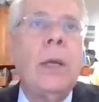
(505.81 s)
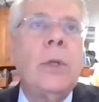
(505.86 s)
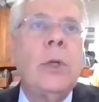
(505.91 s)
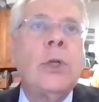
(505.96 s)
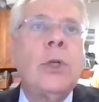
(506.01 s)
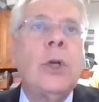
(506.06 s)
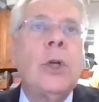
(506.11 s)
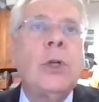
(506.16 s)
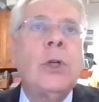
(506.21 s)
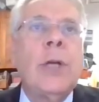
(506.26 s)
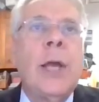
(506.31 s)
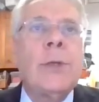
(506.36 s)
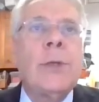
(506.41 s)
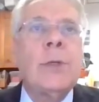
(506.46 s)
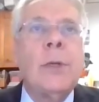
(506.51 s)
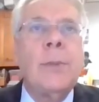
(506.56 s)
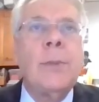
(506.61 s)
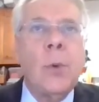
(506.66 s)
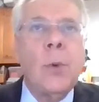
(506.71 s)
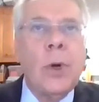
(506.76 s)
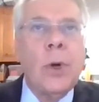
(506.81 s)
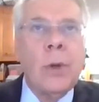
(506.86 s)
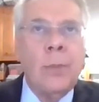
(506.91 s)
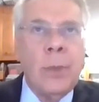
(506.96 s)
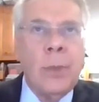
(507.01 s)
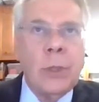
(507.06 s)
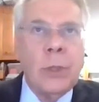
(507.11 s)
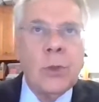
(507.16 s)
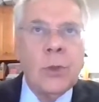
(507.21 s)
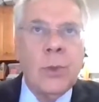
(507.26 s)
The church has an
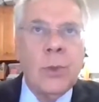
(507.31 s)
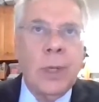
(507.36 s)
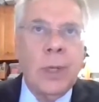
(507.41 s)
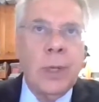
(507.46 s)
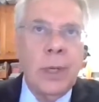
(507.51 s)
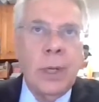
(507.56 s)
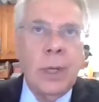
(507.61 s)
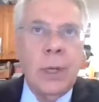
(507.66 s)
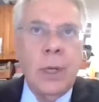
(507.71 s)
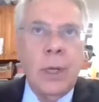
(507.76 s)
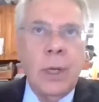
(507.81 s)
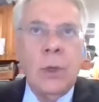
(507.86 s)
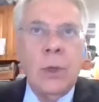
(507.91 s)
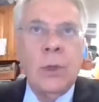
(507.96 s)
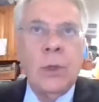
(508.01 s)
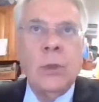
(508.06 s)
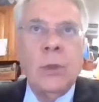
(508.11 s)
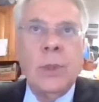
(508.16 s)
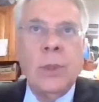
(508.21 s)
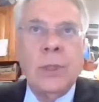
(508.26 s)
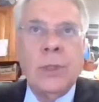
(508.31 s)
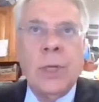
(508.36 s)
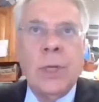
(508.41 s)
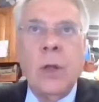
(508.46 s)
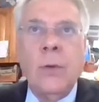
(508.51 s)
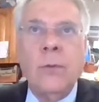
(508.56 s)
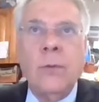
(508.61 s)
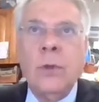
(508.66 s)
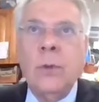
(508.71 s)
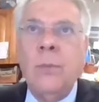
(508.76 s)
important ministry to
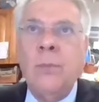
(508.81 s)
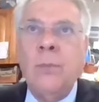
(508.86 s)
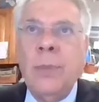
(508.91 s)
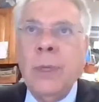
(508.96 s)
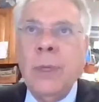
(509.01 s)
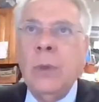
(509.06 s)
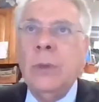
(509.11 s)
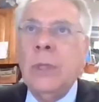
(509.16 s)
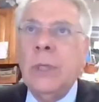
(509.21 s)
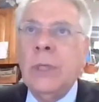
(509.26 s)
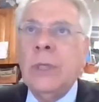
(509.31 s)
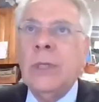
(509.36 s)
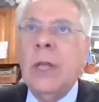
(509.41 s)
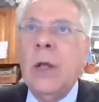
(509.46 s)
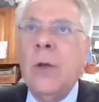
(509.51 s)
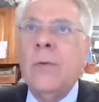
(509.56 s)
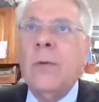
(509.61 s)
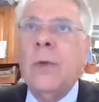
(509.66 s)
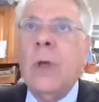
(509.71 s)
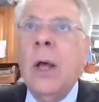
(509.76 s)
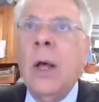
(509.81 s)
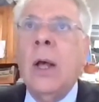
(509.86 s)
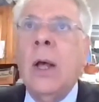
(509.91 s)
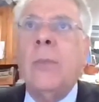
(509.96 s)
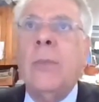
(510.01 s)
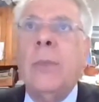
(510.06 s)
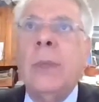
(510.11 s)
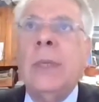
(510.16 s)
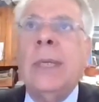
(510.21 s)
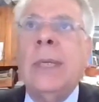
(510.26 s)
itself, to build itself
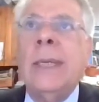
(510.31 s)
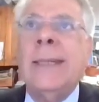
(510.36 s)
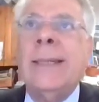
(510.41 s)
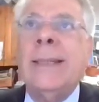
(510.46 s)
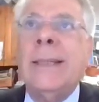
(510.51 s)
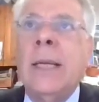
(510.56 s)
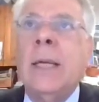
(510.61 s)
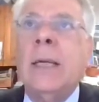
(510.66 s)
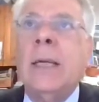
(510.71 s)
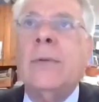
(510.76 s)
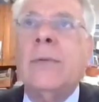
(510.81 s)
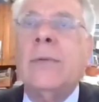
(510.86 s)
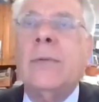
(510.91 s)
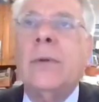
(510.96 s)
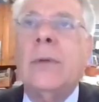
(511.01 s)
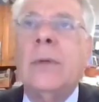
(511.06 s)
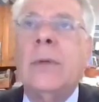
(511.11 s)
up in love.